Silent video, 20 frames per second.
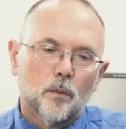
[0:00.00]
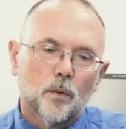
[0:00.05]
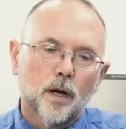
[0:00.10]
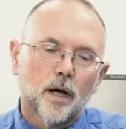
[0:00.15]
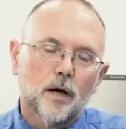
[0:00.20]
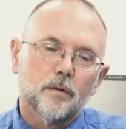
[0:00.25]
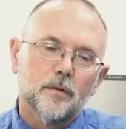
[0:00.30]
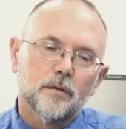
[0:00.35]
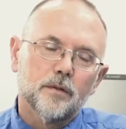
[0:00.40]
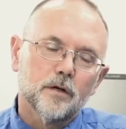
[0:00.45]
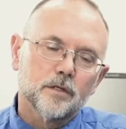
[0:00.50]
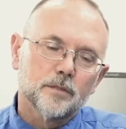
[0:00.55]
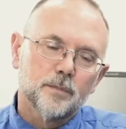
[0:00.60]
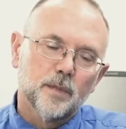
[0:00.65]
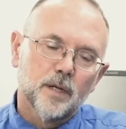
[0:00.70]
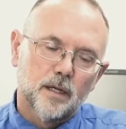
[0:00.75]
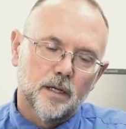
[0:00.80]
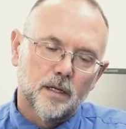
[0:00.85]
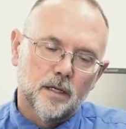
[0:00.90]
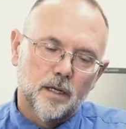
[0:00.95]
Well, there's
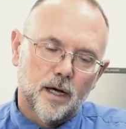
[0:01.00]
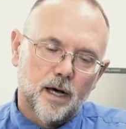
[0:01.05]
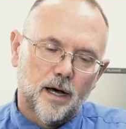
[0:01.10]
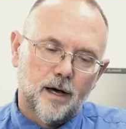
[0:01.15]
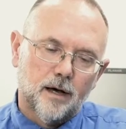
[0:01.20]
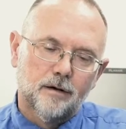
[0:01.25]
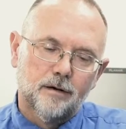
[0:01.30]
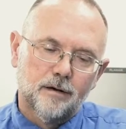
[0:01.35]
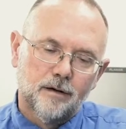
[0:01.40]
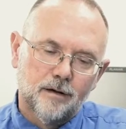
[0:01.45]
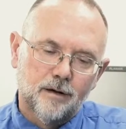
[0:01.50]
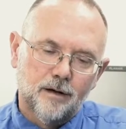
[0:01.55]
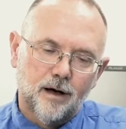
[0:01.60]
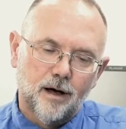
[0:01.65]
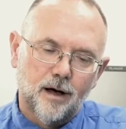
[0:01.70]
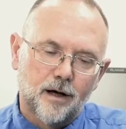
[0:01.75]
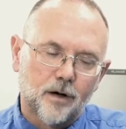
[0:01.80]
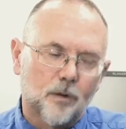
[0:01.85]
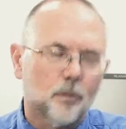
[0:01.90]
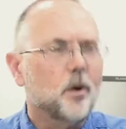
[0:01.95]
been
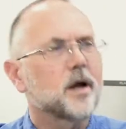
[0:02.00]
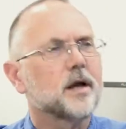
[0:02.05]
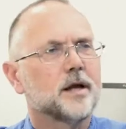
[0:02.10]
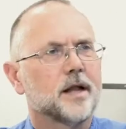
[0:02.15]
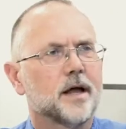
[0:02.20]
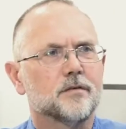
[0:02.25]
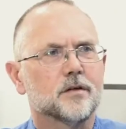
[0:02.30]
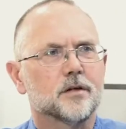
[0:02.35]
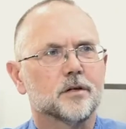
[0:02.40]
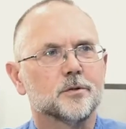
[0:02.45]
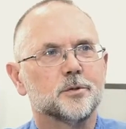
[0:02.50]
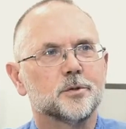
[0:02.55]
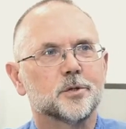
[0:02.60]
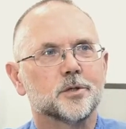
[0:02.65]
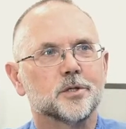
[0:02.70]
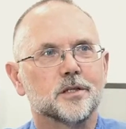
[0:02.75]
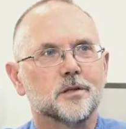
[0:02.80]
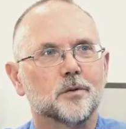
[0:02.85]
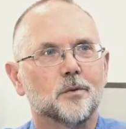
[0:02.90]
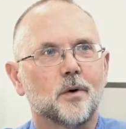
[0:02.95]
quite an
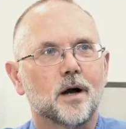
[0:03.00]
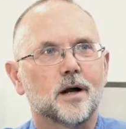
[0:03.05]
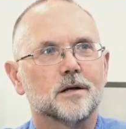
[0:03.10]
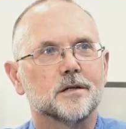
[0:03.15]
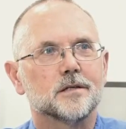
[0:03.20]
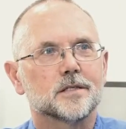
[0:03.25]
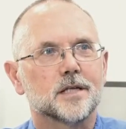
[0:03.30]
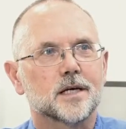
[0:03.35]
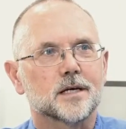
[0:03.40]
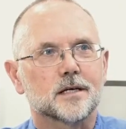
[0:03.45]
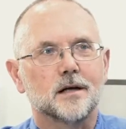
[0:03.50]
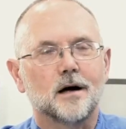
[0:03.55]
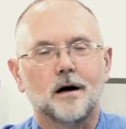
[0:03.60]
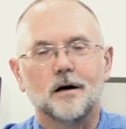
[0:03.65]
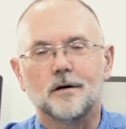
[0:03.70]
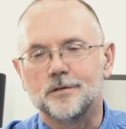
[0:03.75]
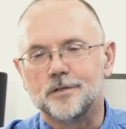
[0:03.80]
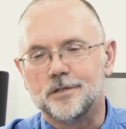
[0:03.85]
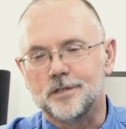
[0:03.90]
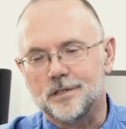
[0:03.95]
evolution in the wireless
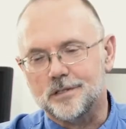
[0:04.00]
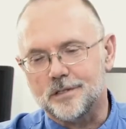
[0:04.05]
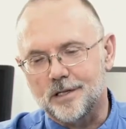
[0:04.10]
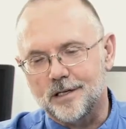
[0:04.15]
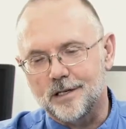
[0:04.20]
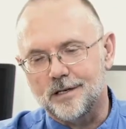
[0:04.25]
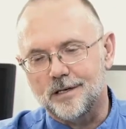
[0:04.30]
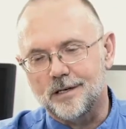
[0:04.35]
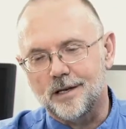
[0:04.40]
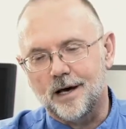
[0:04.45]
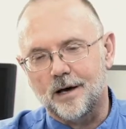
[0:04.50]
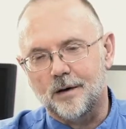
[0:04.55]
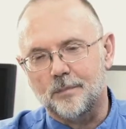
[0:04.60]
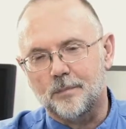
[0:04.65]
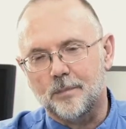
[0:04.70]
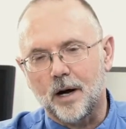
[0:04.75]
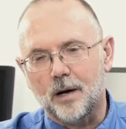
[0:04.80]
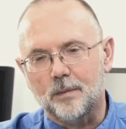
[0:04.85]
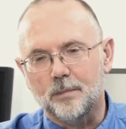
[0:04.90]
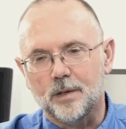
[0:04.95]
technologies, and
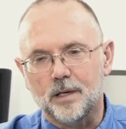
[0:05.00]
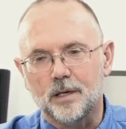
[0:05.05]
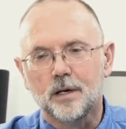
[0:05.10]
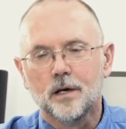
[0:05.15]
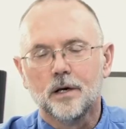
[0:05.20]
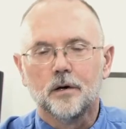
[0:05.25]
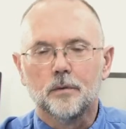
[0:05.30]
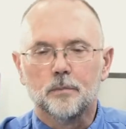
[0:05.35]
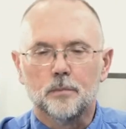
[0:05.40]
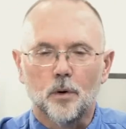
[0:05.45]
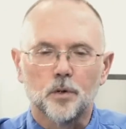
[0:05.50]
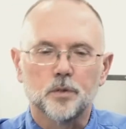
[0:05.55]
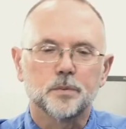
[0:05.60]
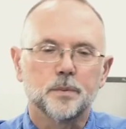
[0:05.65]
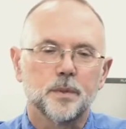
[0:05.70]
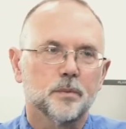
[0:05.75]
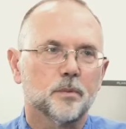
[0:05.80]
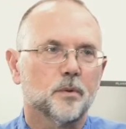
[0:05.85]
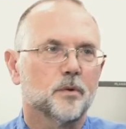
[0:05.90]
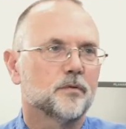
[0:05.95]
probably
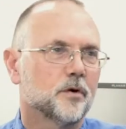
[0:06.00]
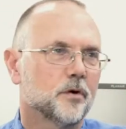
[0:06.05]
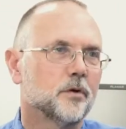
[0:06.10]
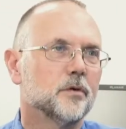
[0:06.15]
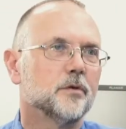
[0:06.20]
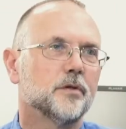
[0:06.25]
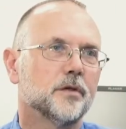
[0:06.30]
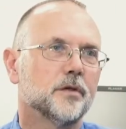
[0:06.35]
most people have heard